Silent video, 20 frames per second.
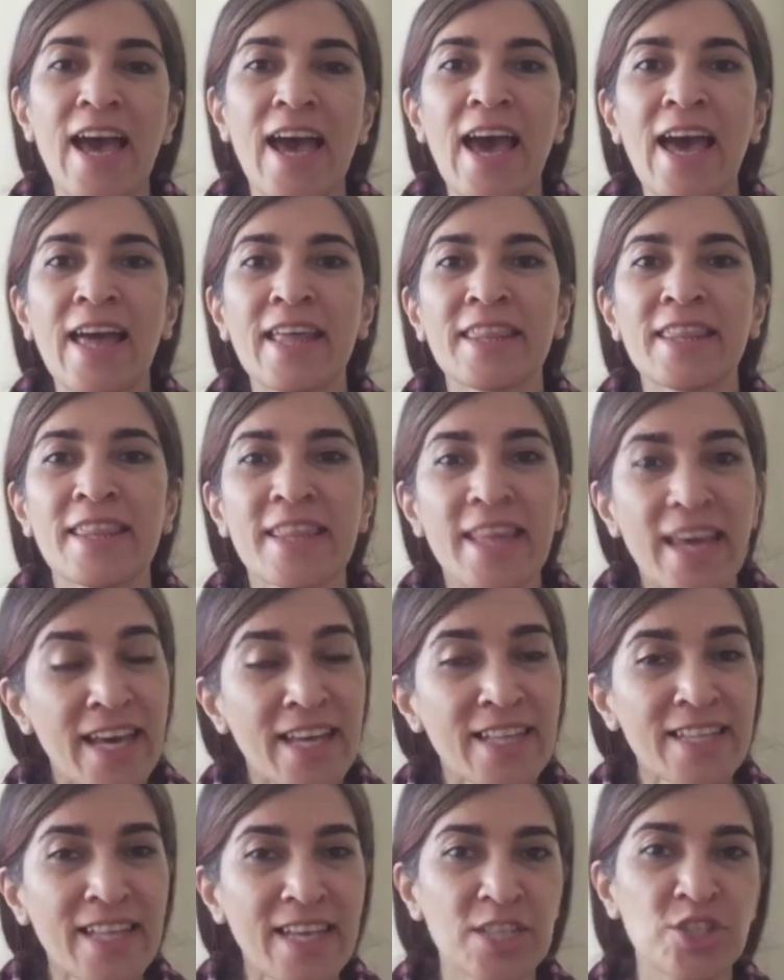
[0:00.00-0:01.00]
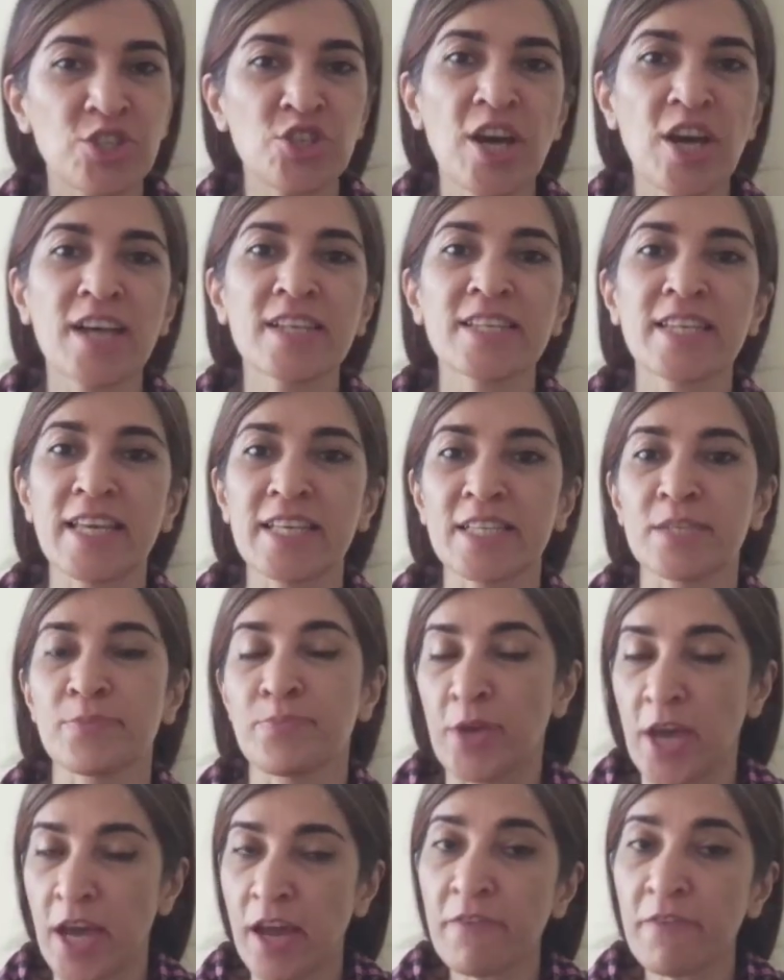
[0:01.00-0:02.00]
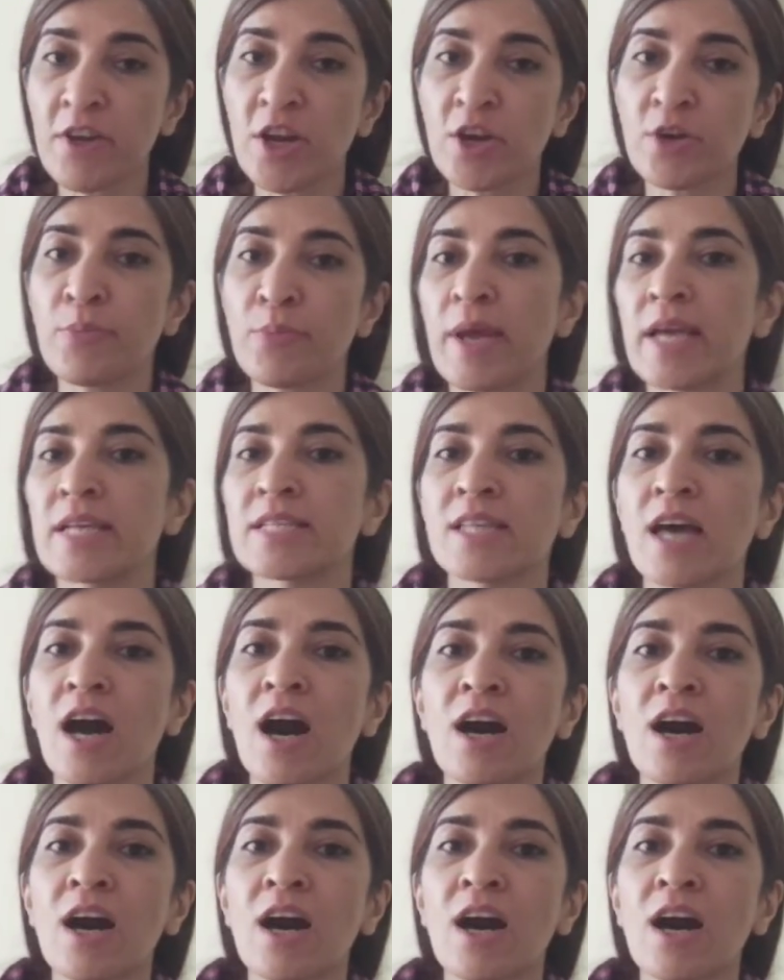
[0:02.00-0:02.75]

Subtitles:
and then adjust its behavior based